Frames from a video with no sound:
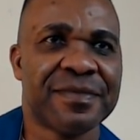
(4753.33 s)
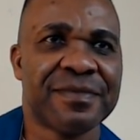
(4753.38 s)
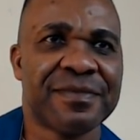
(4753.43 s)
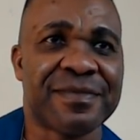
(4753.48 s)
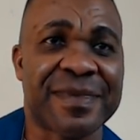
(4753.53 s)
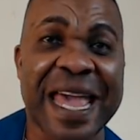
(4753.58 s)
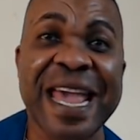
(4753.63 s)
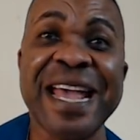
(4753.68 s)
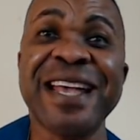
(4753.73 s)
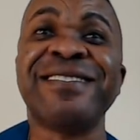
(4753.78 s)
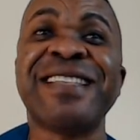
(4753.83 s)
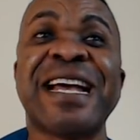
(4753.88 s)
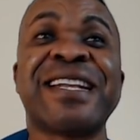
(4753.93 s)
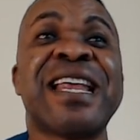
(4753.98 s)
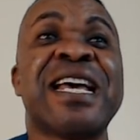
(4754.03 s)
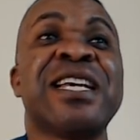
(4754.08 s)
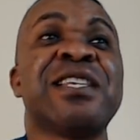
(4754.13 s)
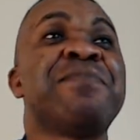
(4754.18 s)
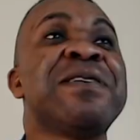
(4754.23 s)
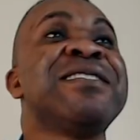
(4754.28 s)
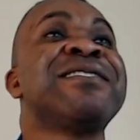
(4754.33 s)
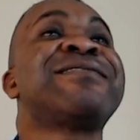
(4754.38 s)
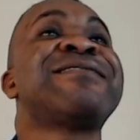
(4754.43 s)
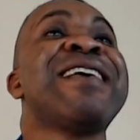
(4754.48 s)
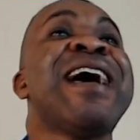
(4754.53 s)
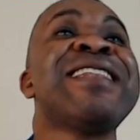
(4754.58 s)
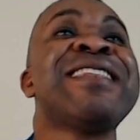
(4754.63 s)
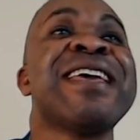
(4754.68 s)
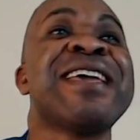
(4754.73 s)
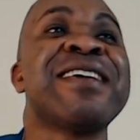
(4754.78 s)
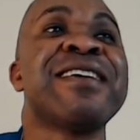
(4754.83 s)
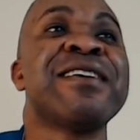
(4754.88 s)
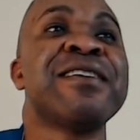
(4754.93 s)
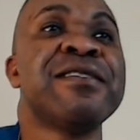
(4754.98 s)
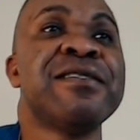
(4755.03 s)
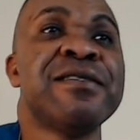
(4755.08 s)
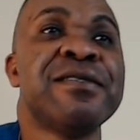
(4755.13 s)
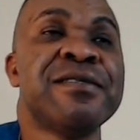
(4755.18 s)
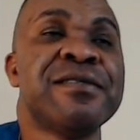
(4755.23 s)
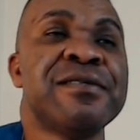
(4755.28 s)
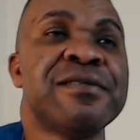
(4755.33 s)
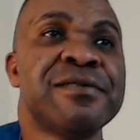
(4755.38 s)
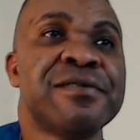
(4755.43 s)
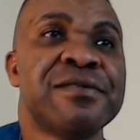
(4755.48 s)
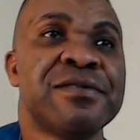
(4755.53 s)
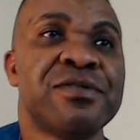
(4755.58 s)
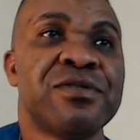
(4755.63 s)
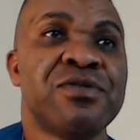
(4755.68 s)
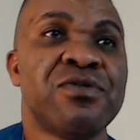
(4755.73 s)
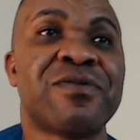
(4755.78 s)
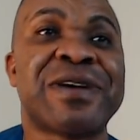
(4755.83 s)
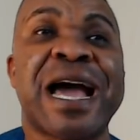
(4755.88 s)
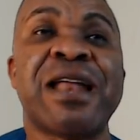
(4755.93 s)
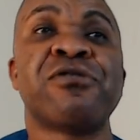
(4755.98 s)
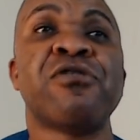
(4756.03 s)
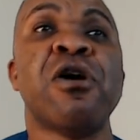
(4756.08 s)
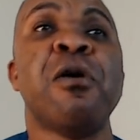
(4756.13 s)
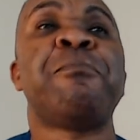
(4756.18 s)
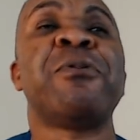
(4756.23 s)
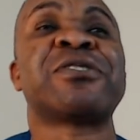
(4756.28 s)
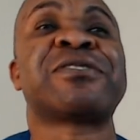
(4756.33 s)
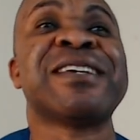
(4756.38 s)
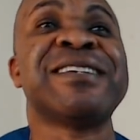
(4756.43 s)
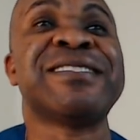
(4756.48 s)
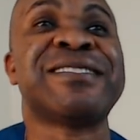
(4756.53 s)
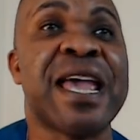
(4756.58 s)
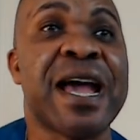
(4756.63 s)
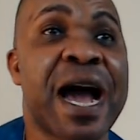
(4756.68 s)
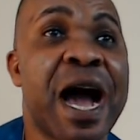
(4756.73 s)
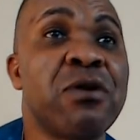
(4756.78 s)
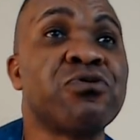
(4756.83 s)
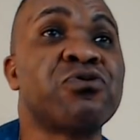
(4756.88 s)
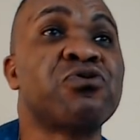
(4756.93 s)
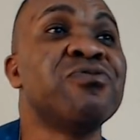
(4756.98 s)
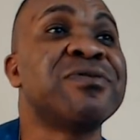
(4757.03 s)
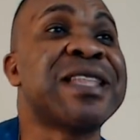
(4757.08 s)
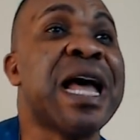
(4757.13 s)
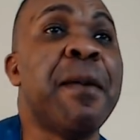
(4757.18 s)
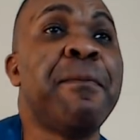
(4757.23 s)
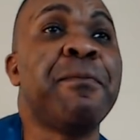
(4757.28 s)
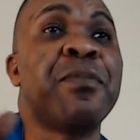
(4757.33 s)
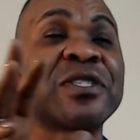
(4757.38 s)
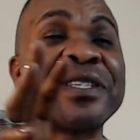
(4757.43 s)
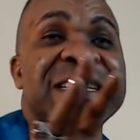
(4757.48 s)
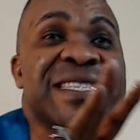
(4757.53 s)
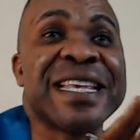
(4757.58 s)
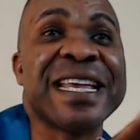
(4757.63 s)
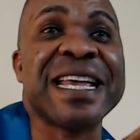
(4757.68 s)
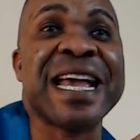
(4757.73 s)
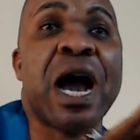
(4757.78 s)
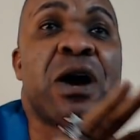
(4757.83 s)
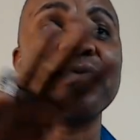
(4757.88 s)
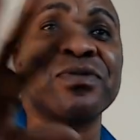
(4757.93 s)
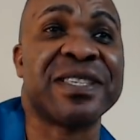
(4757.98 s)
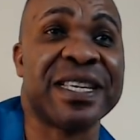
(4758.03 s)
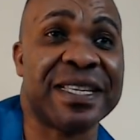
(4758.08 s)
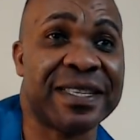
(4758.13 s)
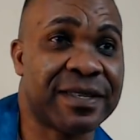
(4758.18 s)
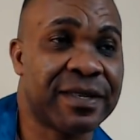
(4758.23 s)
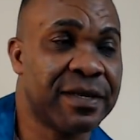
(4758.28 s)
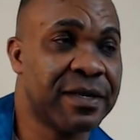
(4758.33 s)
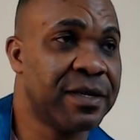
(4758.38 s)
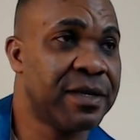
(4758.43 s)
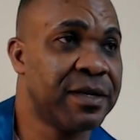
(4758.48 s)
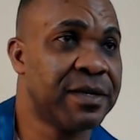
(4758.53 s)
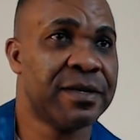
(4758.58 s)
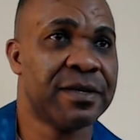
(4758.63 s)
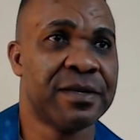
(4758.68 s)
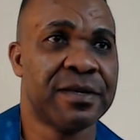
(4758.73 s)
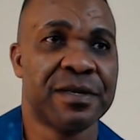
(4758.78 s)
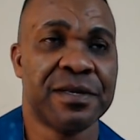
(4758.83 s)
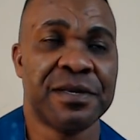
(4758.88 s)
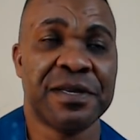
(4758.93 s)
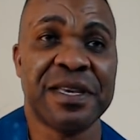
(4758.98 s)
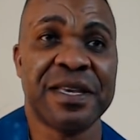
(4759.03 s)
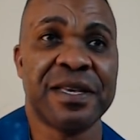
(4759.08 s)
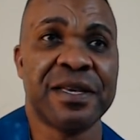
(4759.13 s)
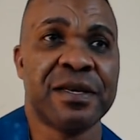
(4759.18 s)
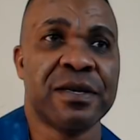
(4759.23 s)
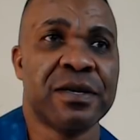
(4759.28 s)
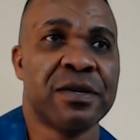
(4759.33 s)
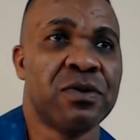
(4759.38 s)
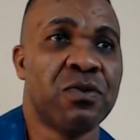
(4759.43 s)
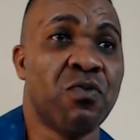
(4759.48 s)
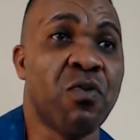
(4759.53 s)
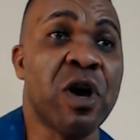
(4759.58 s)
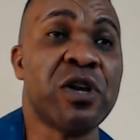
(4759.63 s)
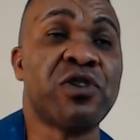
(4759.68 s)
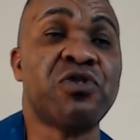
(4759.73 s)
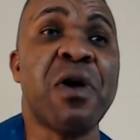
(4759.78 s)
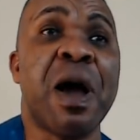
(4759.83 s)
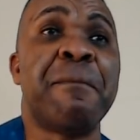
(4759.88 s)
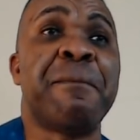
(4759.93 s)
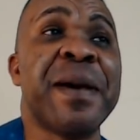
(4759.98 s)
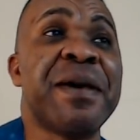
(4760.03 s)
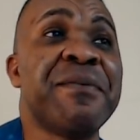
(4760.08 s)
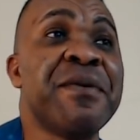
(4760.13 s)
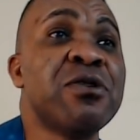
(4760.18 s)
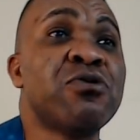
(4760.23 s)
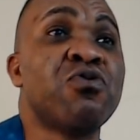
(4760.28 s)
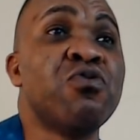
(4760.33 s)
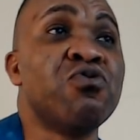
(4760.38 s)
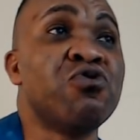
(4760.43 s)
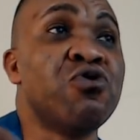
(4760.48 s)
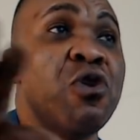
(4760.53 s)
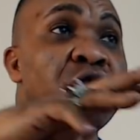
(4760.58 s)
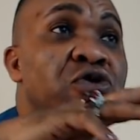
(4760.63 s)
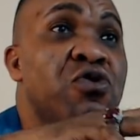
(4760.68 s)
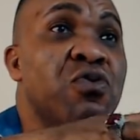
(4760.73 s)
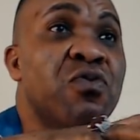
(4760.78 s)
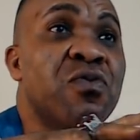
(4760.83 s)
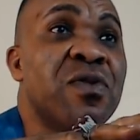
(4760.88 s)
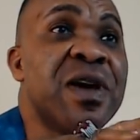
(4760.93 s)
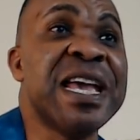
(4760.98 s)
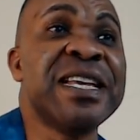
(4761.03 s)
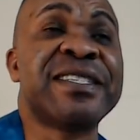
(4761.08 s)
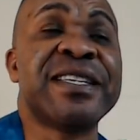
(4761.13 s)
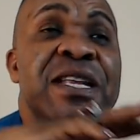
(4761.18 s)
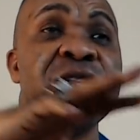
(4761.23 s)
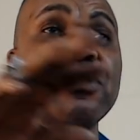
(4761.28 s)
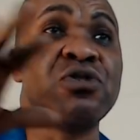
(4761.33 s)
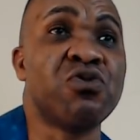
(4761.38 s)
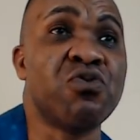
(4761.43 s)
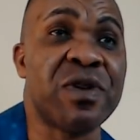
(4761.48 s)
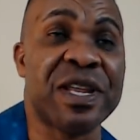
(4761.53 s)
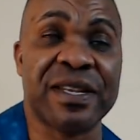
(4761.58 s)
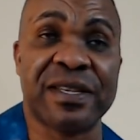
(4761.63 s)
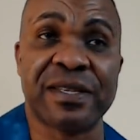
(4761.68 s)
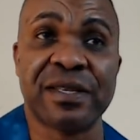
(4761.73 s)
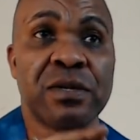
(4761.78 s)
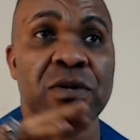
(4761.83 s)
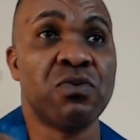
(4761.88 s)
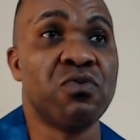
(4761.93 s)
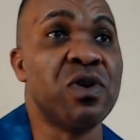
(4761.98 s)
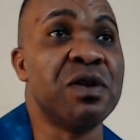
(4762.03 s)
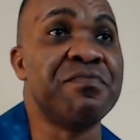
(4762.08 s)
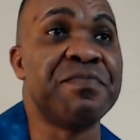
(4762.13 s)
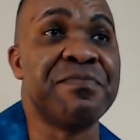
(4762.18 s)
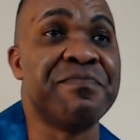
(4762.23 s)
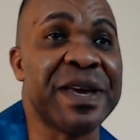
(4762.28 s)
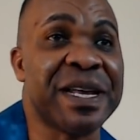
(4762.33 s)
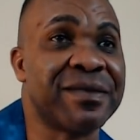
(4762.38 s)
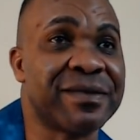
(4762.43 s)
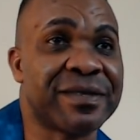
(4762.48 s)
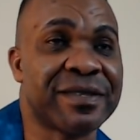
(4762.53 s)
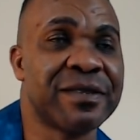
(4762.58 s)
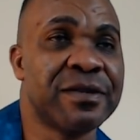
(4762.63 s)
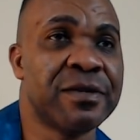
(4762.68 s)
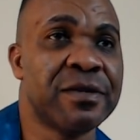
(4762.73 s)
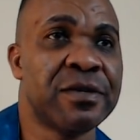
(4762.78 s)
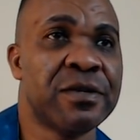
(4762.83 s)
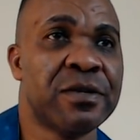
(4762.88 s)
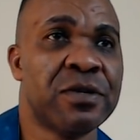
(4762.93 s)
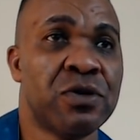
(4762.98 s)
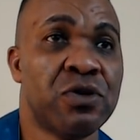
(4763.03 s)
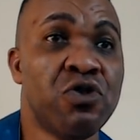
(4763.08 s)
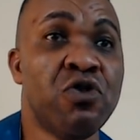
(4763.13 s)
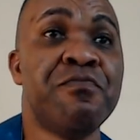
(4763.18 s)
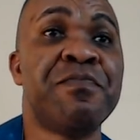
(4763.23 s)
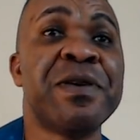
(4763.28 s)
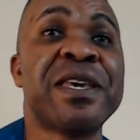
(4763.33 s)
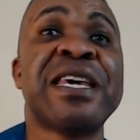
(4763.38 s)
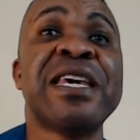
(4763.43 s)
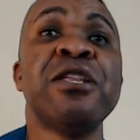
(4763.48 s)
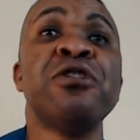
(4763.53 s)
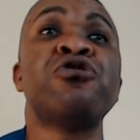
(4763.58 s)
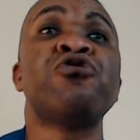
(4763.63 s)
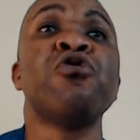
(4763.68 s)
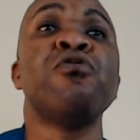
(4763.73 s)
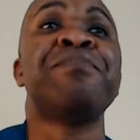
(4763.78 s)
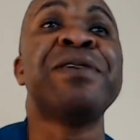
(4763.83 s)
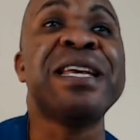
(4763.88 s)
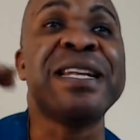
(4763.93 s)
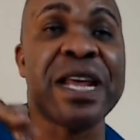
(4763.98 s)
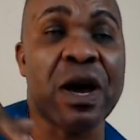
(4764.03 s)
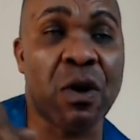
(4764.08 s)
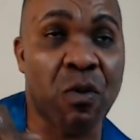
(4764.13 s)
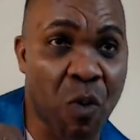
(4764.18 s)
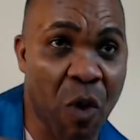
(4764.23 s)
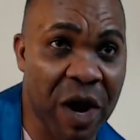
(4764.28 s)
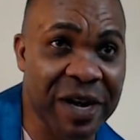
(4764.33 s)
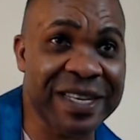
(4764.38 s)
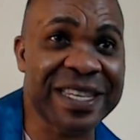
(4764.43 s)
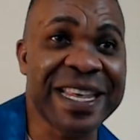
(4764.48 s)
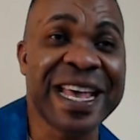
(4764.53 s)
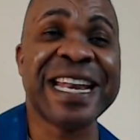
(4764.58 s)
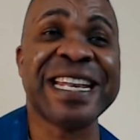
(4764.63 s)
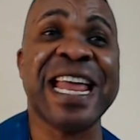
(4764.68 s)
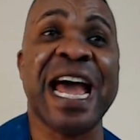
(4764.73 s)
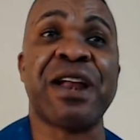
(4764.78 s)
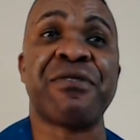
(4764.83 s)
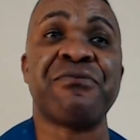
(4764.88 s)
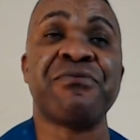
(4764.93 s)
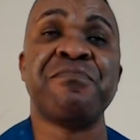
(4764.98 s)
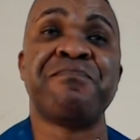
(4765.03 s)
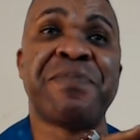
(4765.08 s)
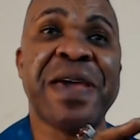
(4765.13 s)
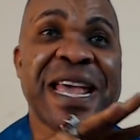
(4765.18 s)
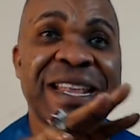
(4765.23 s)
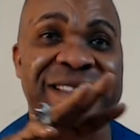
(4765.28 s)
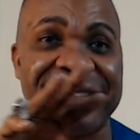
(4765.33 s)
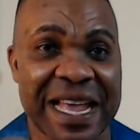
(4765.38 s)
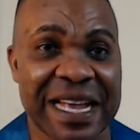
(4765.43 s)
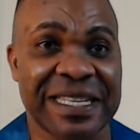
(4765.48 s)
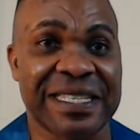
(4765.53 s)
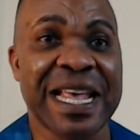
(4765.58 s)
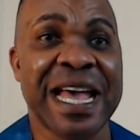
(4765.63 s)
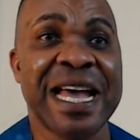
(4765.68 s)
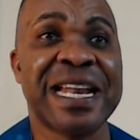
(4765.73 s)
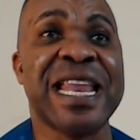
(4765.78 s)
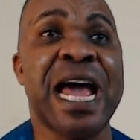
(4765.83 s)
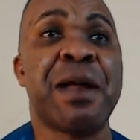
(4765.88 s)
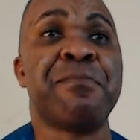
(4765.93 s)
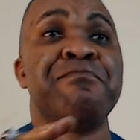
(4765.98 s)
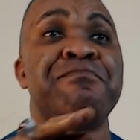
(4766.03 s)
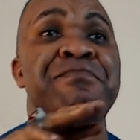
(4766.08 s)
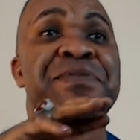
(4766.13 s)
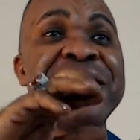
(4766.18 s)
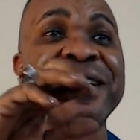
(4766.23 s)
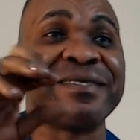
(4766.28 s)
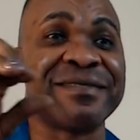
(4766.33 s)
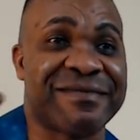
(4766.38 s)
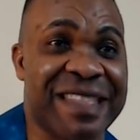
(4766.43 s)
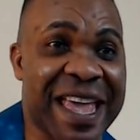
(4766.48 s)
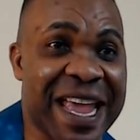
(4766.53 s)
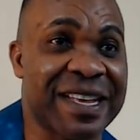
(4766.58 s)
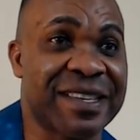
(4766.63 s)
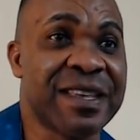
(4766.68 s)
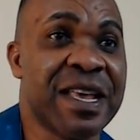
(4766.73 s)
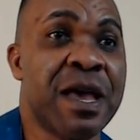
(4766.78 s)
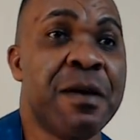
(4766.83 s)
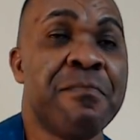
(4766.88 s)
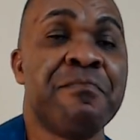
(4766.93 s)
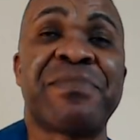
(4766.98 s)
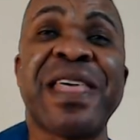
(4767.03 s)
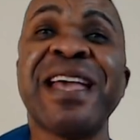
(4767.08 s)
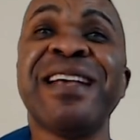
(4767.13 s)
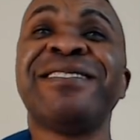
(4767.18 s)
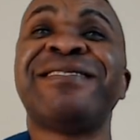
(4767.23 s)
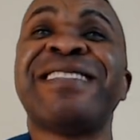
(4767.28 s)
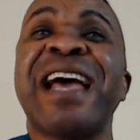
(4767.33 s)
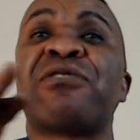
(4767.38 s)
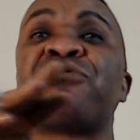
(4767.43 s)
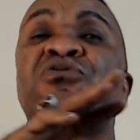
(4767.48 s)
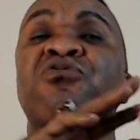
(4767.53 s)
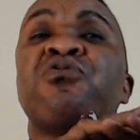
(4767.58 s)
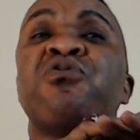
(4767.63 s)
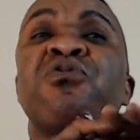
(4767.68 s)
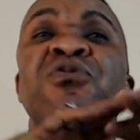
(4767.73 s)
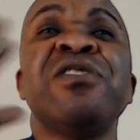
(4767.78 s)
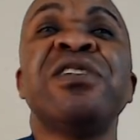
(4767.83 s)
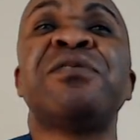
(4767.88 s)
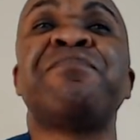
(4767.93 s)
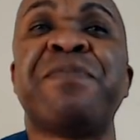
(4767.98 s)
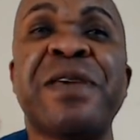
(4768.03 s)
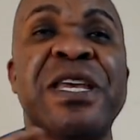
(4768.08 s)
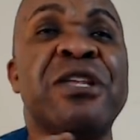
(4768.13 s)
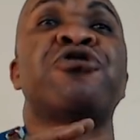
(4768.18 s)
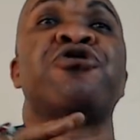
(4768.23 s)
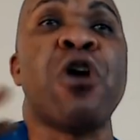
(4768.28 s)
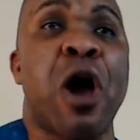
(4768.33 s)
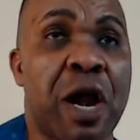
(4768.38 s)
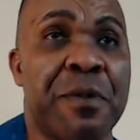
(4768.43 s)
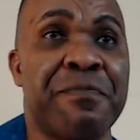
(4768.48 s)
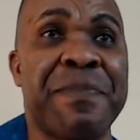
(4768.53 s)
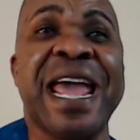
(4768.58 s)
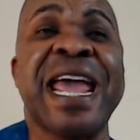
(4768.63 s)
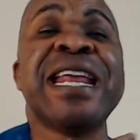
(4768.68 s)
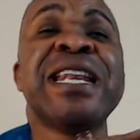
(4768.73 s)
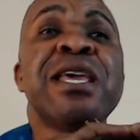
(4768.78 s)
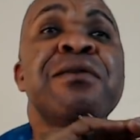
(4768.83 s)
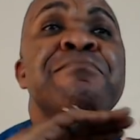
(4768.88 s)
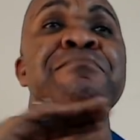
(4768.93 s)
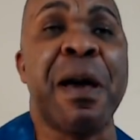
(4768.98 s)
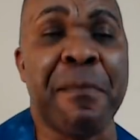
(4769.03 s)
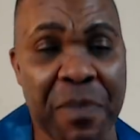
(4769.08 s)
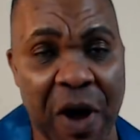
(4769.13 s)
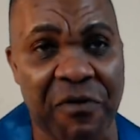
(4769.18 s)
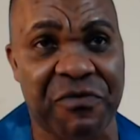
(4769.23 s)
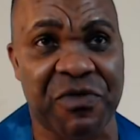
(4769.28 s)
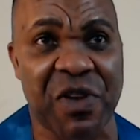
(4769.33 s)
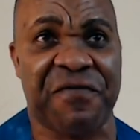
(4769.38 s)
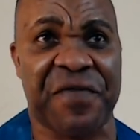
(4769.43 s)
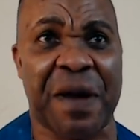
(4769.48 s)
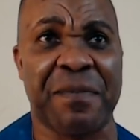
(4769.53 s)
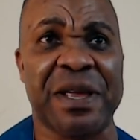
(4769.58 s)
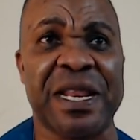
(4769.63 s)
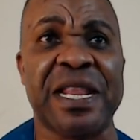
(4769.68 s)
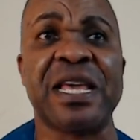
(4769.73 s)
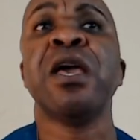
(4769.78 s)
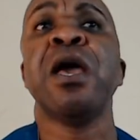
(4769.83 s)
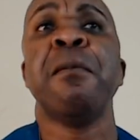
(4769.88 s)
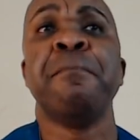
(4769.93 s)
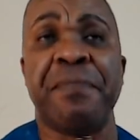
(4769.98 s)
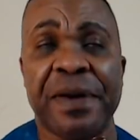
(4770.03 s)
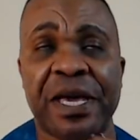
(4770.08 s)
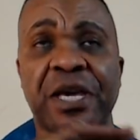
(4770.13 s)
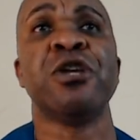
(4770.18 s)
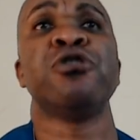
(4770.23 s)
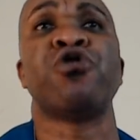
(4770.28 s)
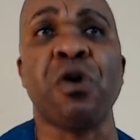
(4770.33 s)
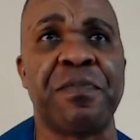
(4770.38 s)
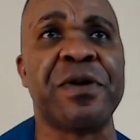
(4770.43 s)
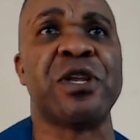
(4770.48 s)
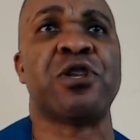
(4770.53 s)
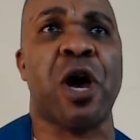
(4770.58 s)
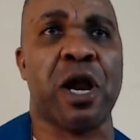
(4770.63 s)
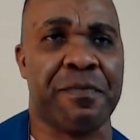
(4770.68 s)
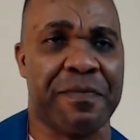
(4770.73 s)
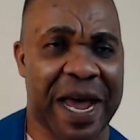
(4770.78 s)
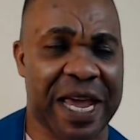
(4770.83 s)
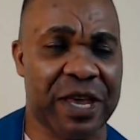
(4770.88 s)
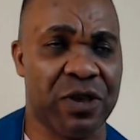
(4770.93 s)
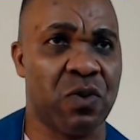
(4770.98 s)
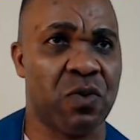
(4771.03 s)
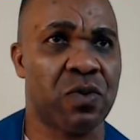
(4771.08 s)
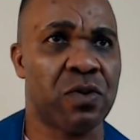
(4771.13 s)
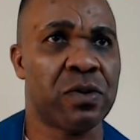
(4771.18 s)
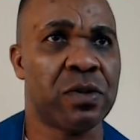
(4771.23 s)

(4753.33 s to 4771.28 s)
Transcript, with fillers: Things that has been standing. You cannot purchase a house. You start purchasing houses. What your parent could not do, ancient ruins will be built. You begin to be the one that repay things, that build things. Things that couldn't be done by any member of your family begin to be done by you.